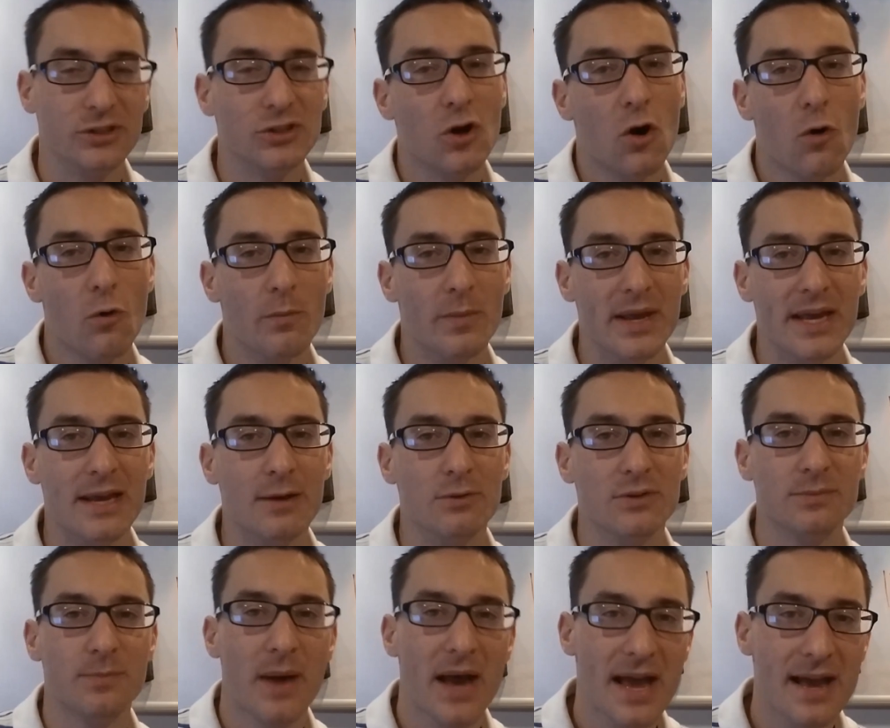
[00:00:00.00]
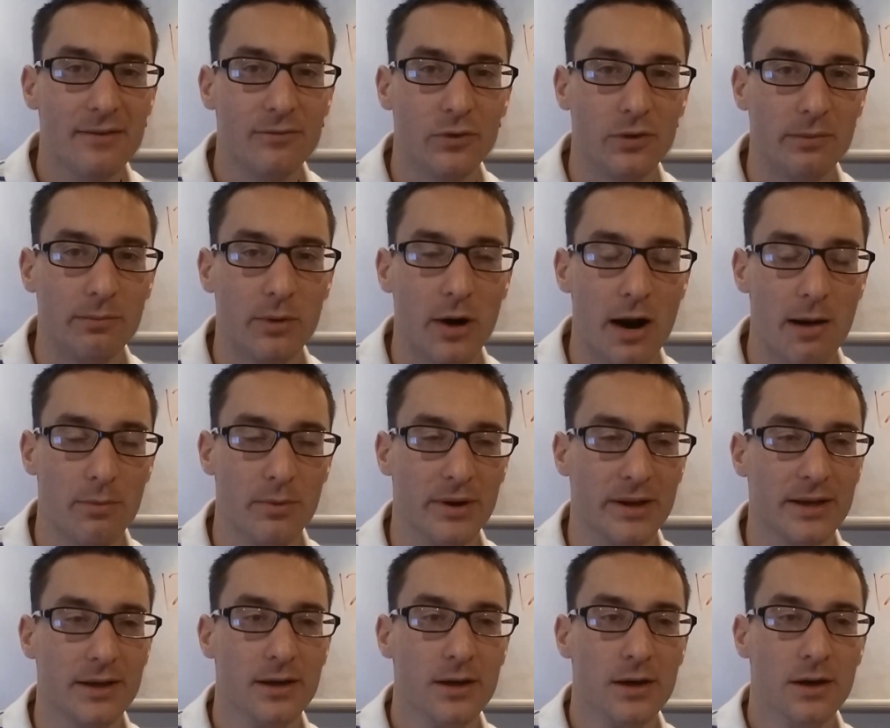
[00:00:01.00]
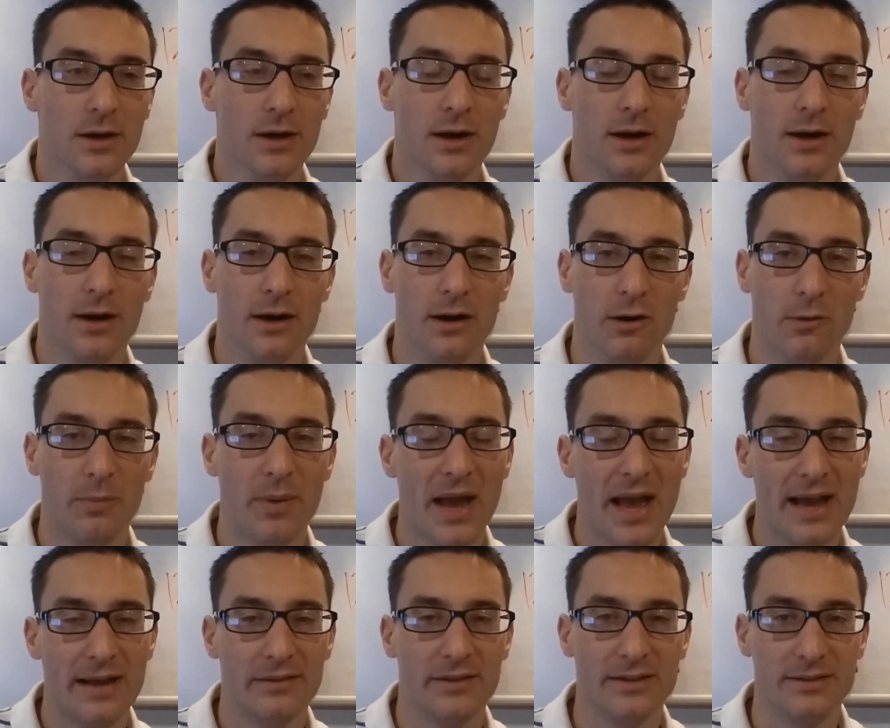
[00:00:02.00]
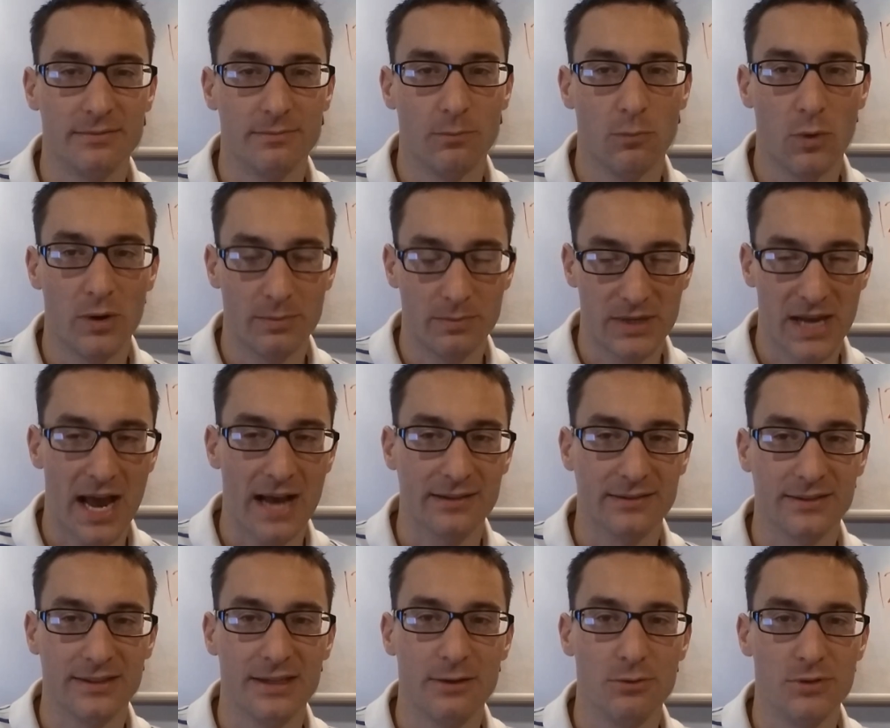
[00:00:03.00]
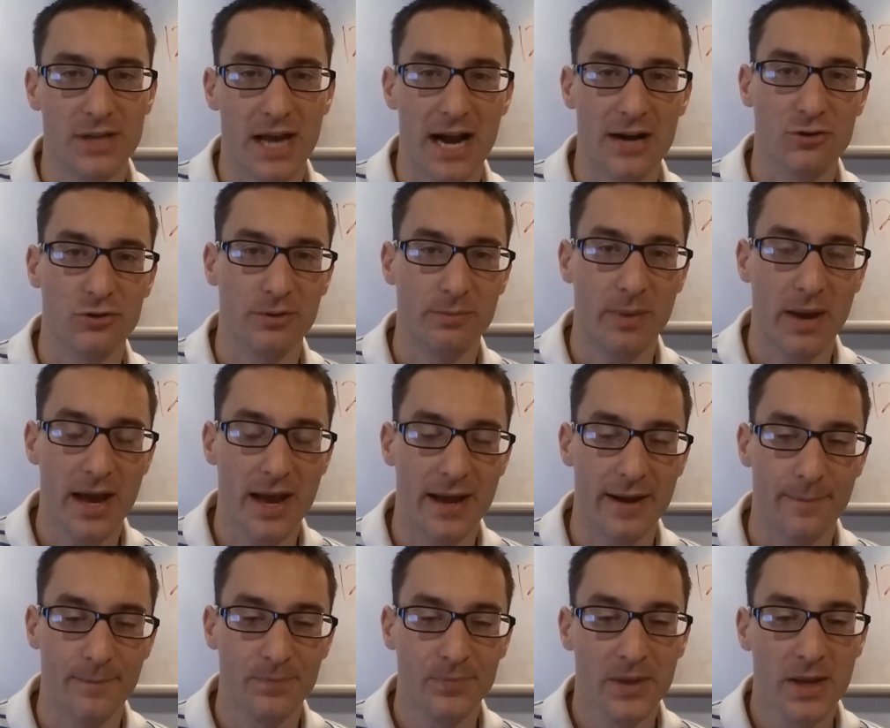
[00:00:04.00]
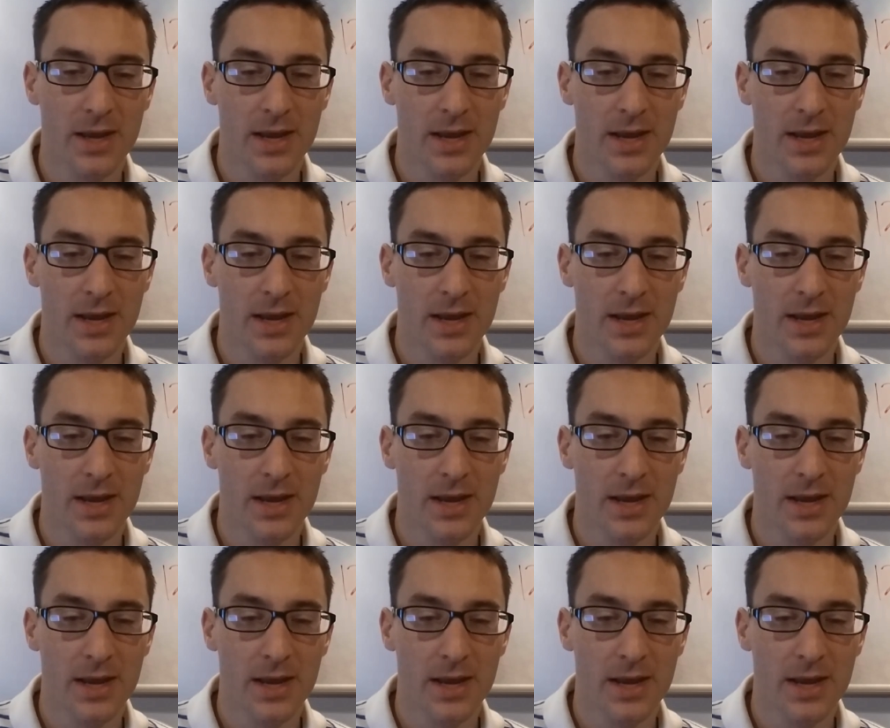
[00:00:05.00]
told me he was paying for the property, or paying what taxes he was actually paying.